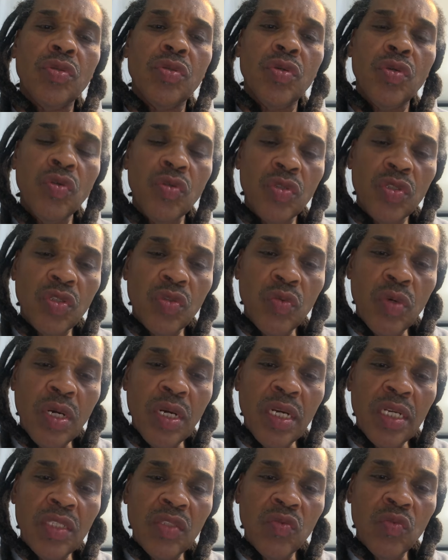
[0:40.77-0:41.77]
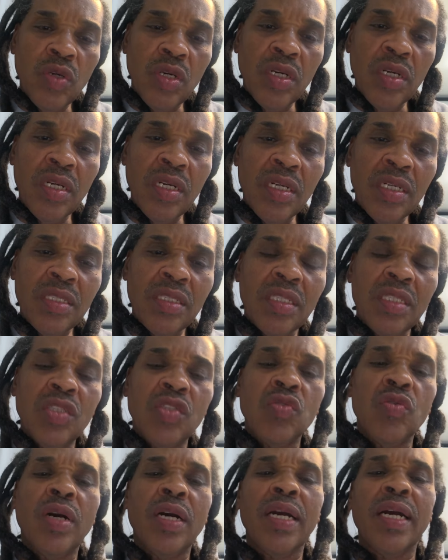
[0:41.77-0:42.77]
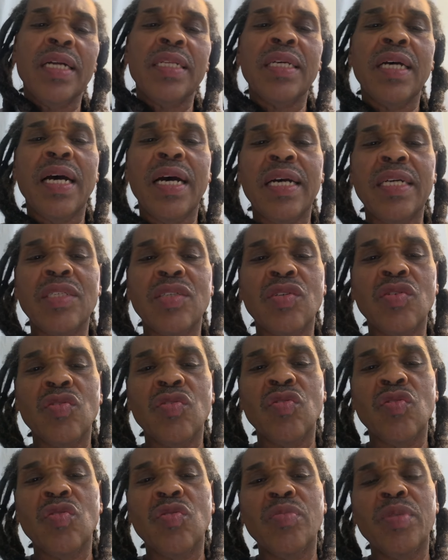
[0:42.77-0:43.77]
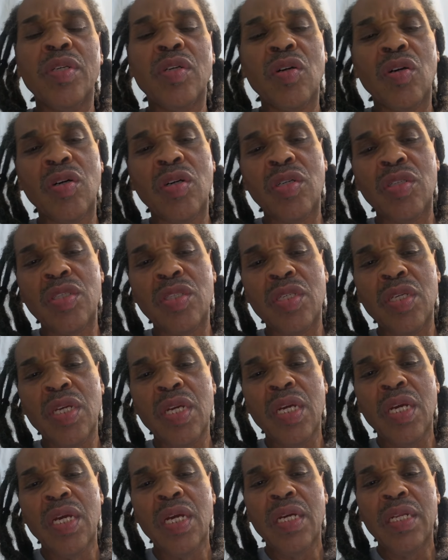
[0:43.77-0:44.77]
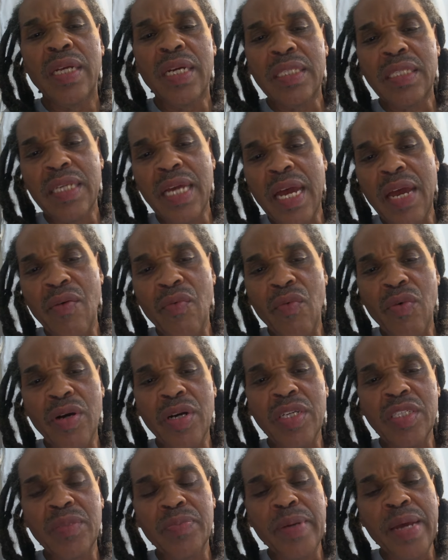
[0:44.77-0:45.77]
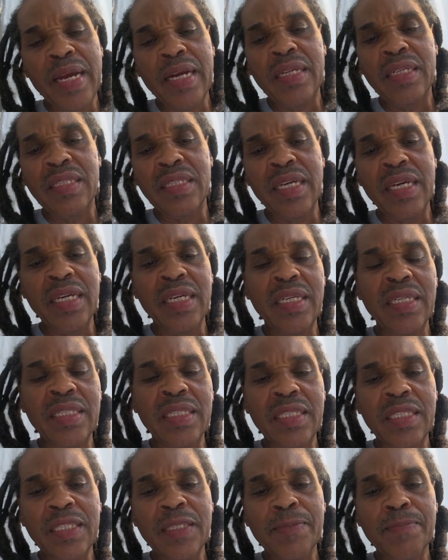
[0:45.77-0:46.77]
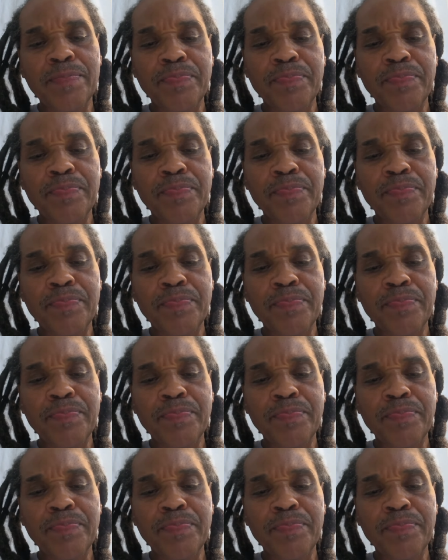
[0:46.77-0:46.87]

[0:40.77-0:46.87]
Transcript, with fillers: who the Swans was until I got to high school because that's how it was back in the days.